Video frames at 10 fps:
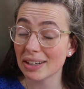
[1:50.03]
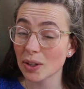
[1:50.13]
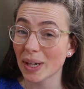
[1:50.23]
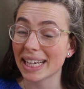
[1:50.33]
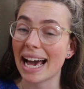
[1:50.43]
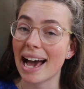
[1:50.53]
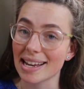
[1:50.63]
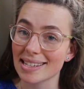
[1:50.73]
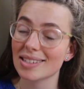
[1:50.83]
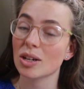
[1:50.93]
Rowling
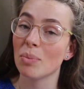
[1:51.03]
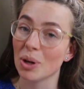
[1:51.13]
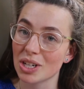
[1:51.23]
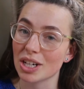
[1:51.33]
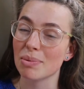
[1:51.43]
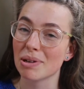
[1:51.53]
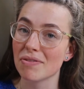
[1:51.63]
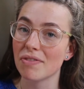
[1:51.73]
has come under a bit of